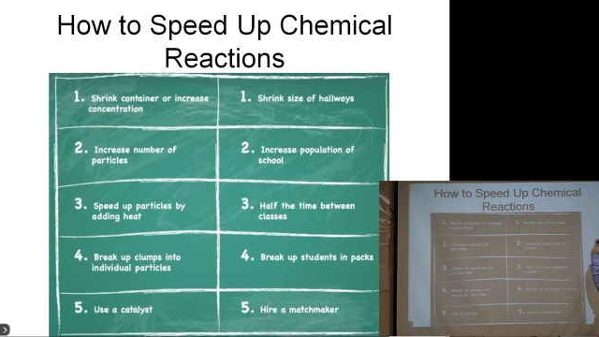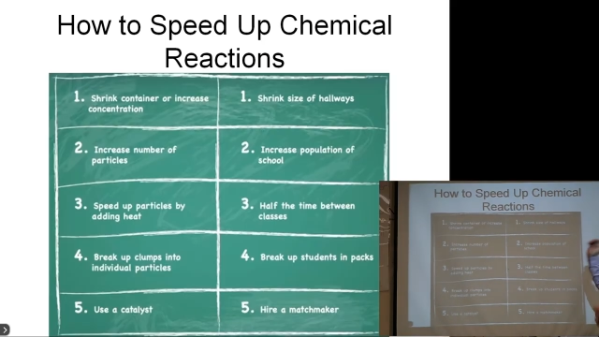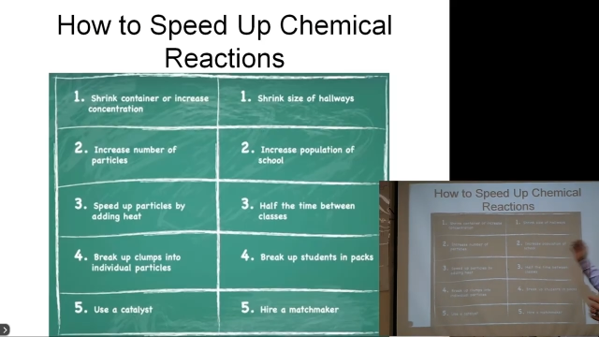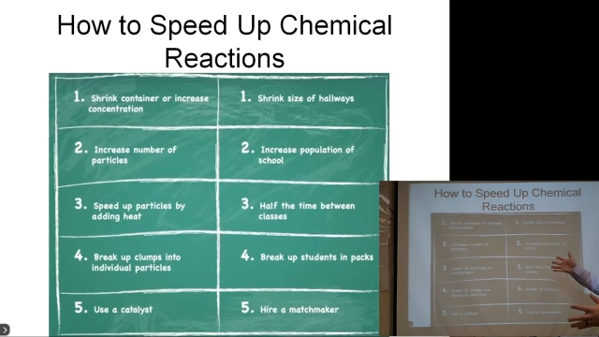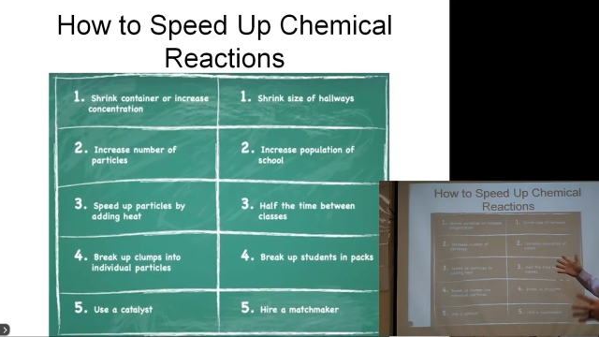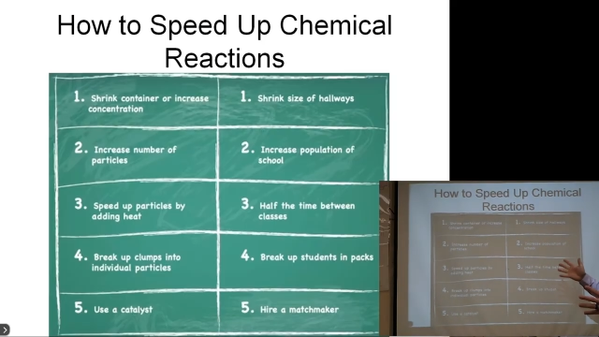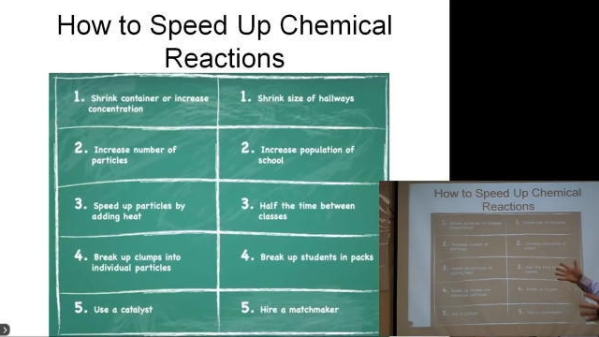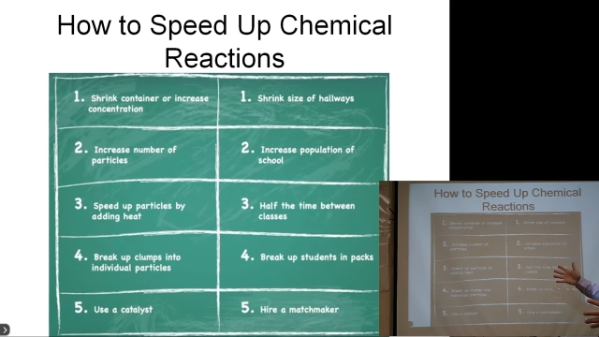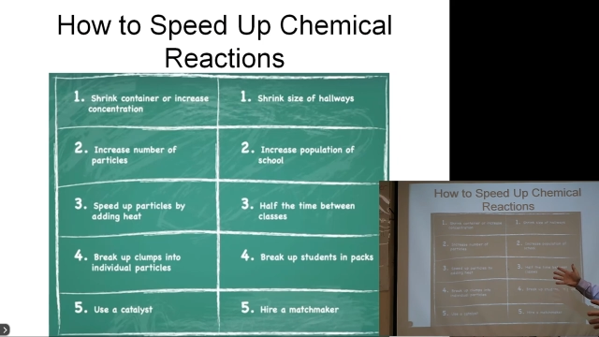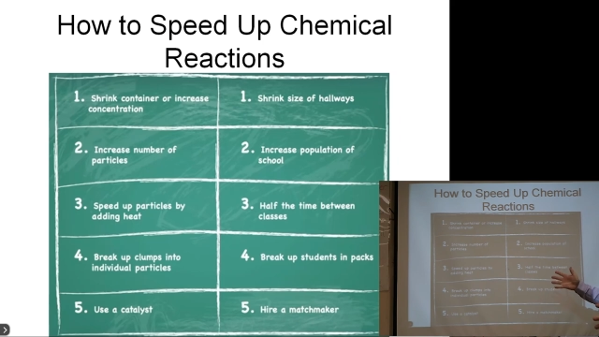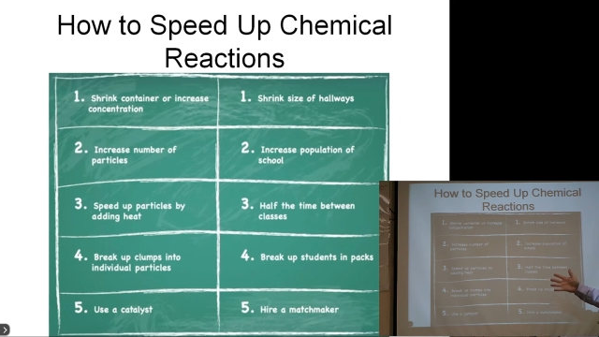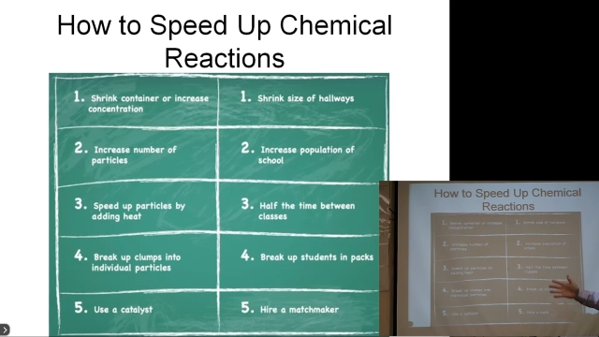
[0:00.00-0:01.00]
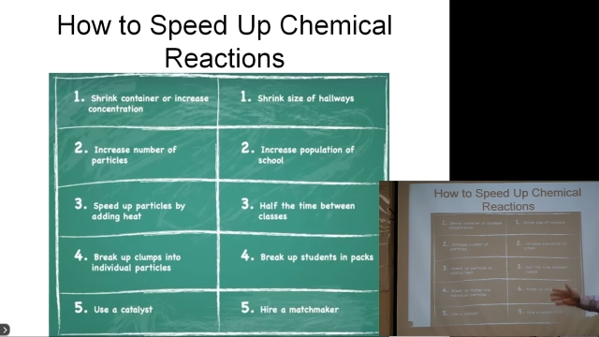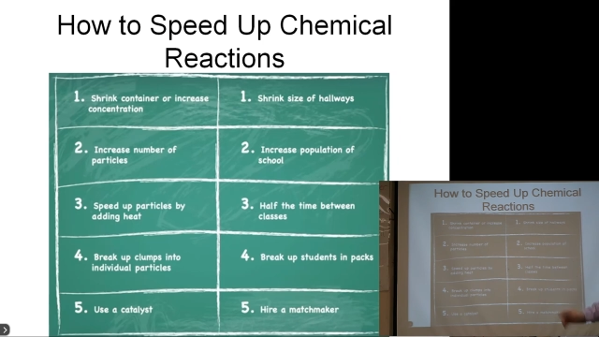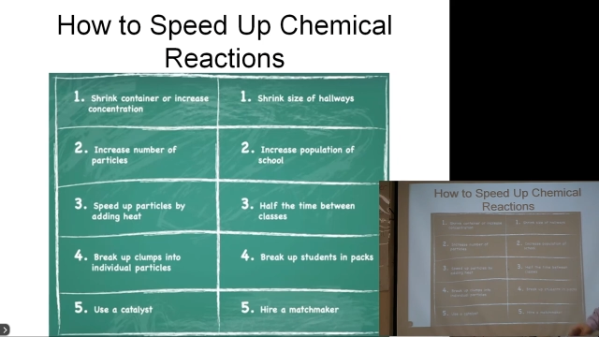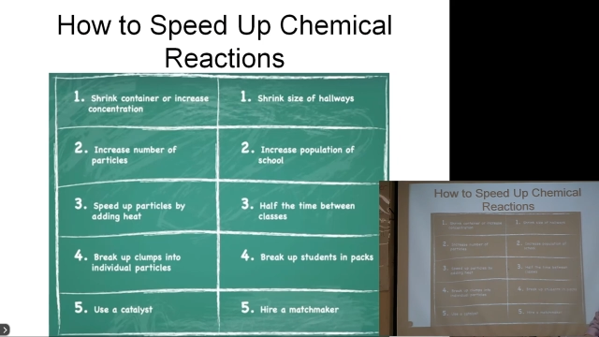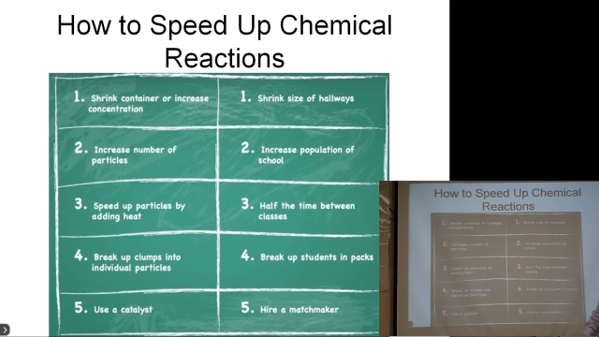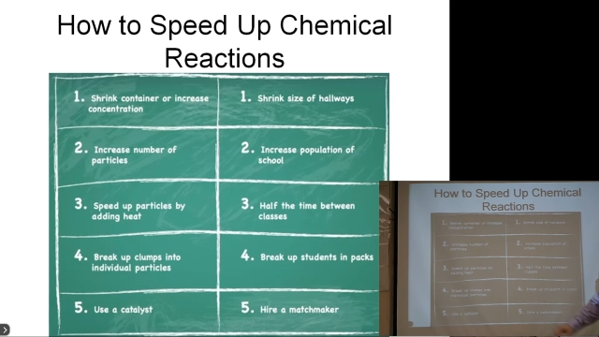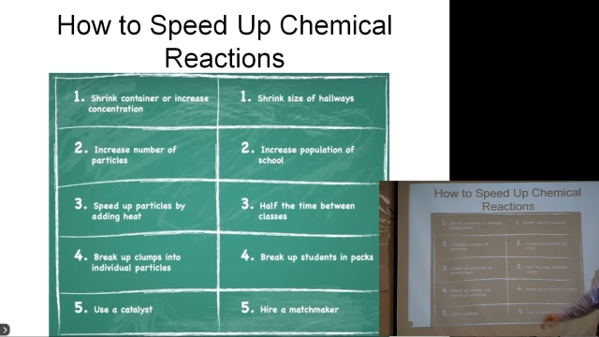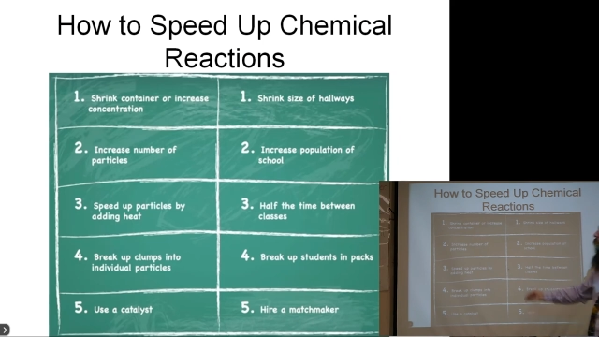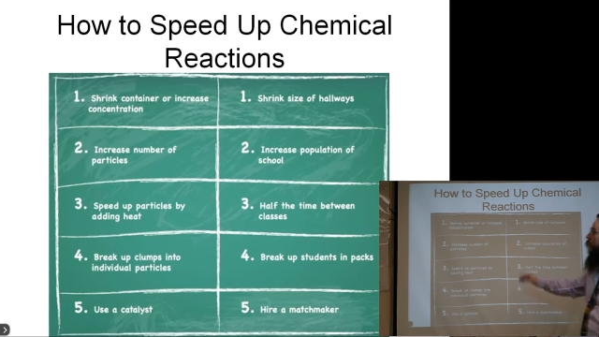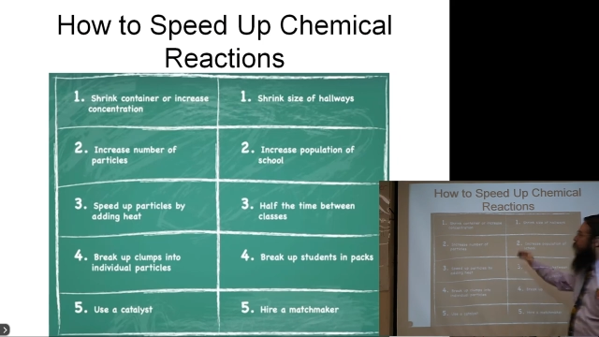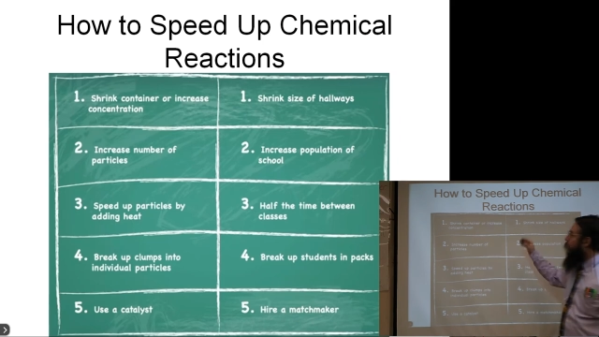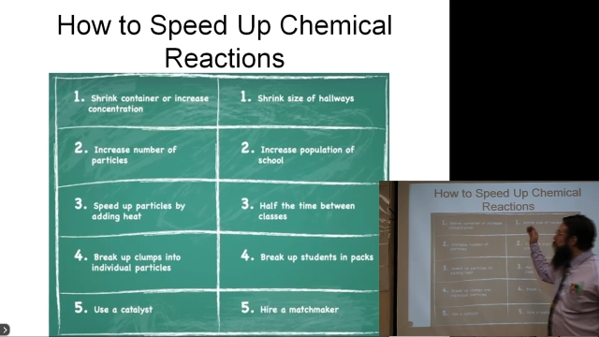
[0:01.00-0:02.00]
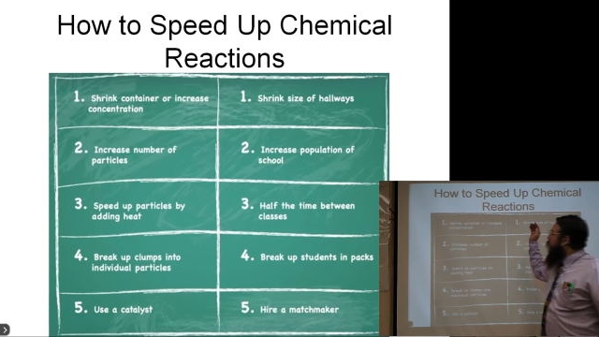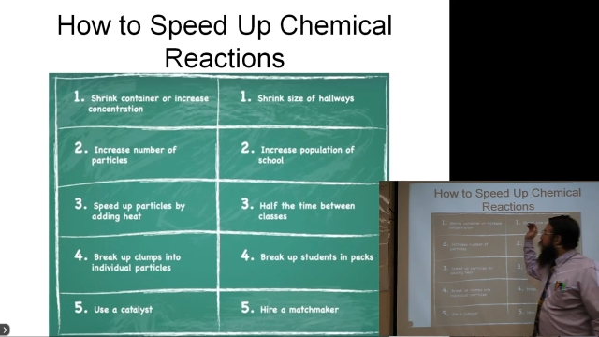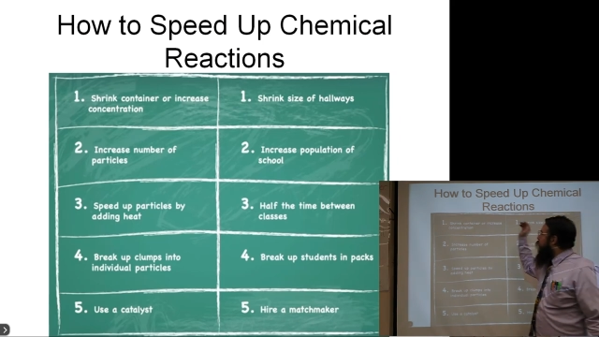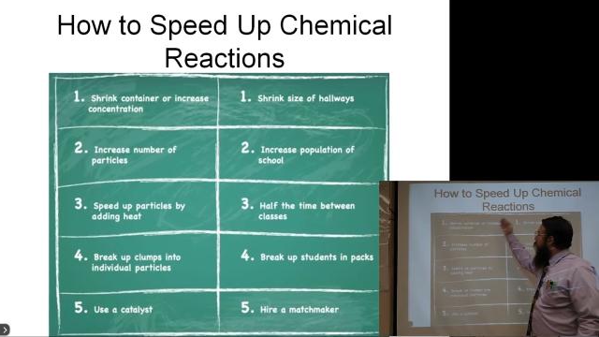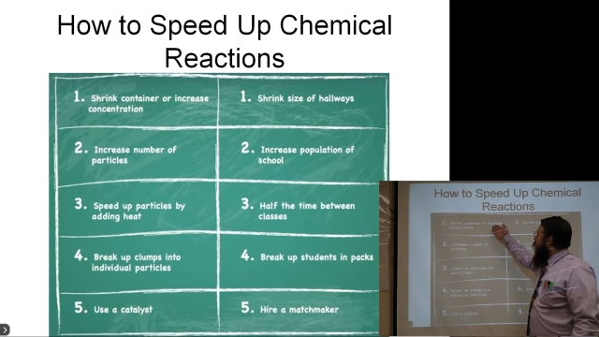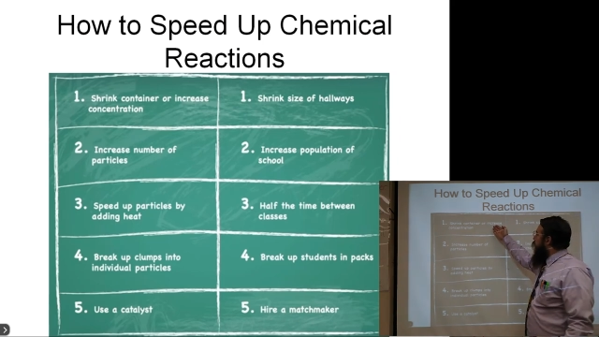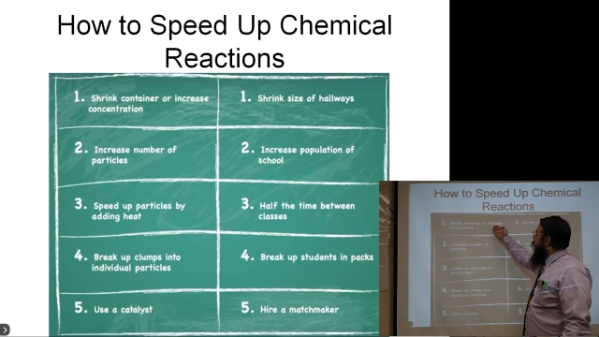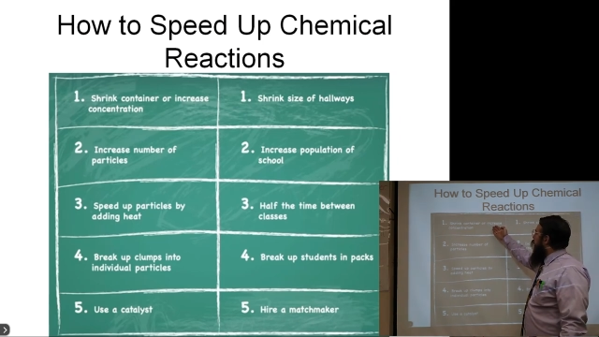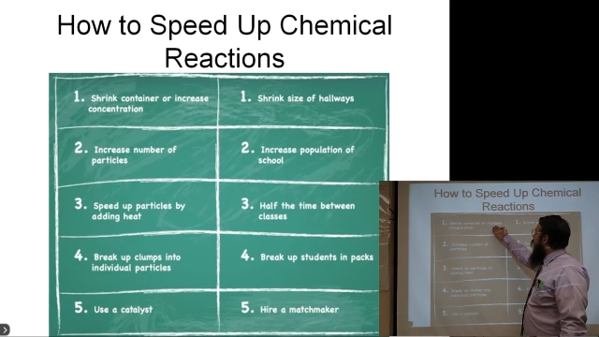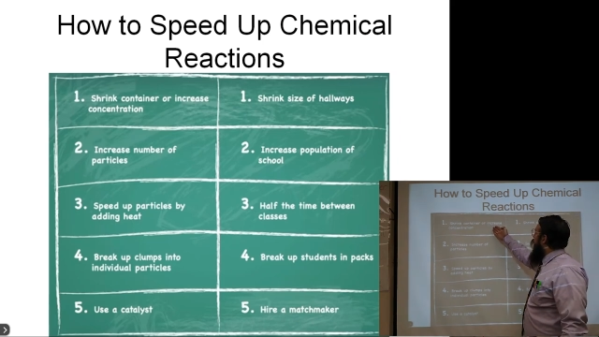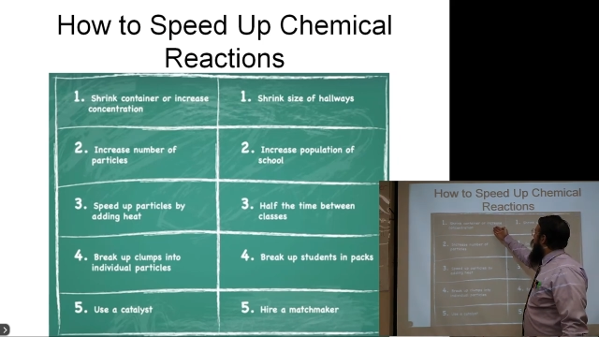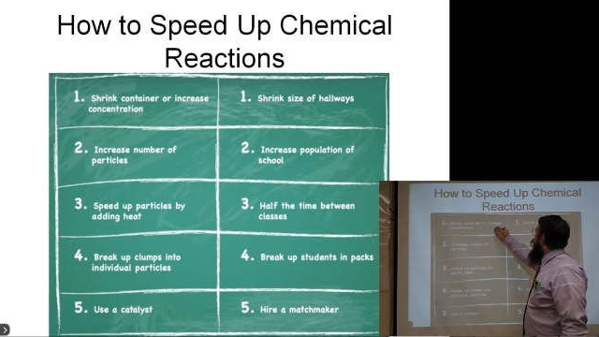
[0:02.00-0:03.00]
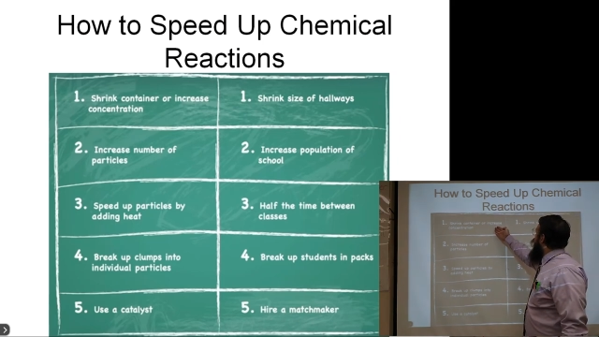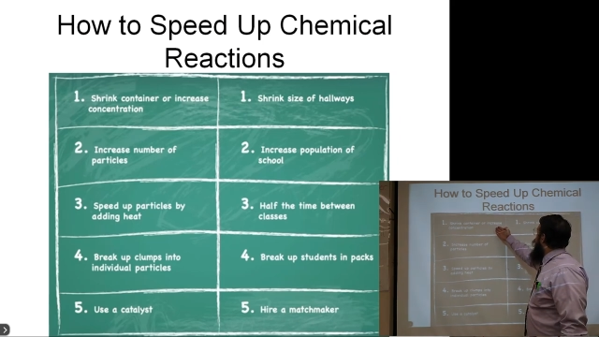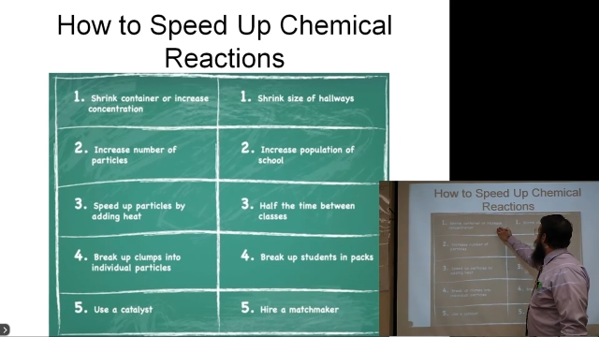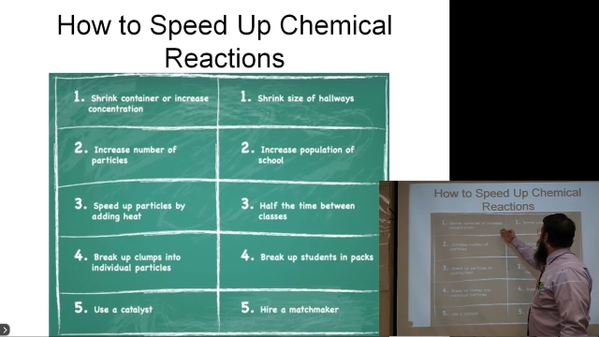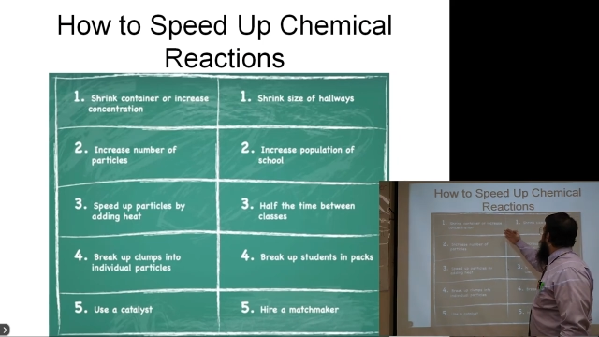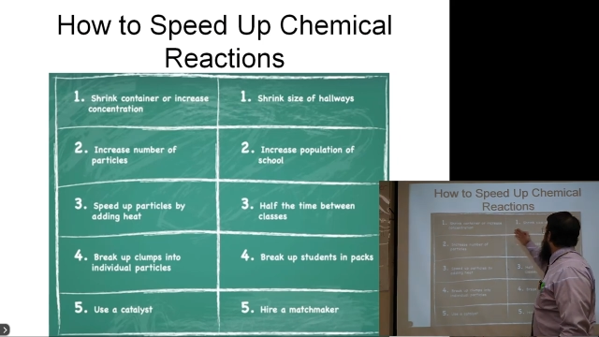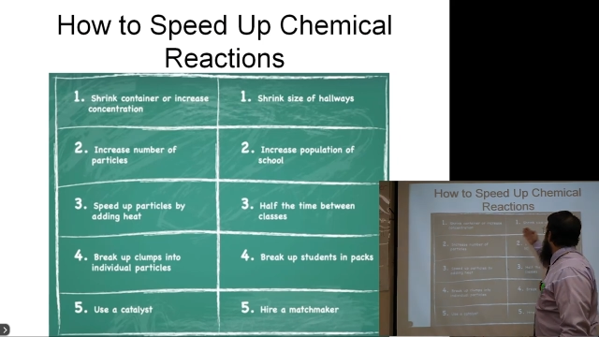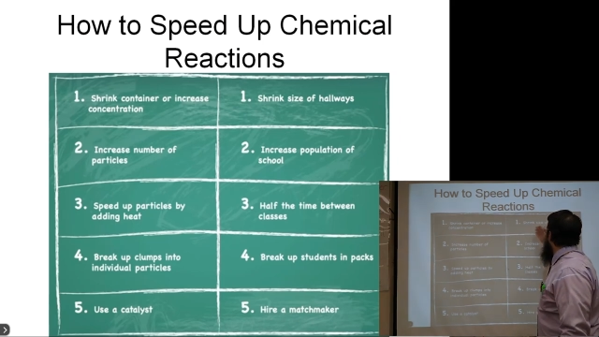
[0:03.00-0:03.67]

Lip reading: (no speaker visible)